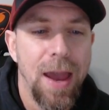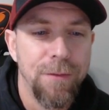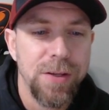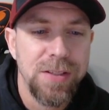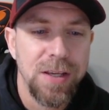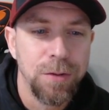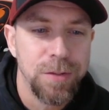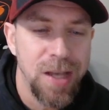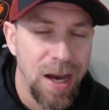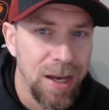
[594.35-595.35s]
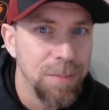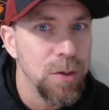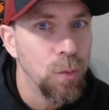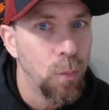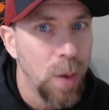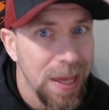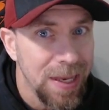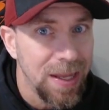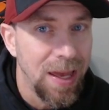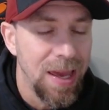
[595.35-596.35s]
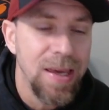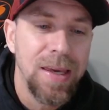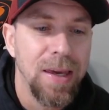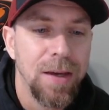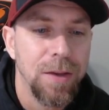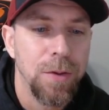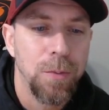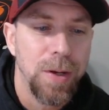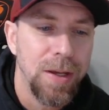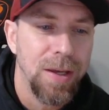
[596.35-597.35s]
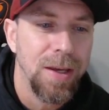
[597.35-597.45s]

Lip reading: Every single time you win a King of the Ring,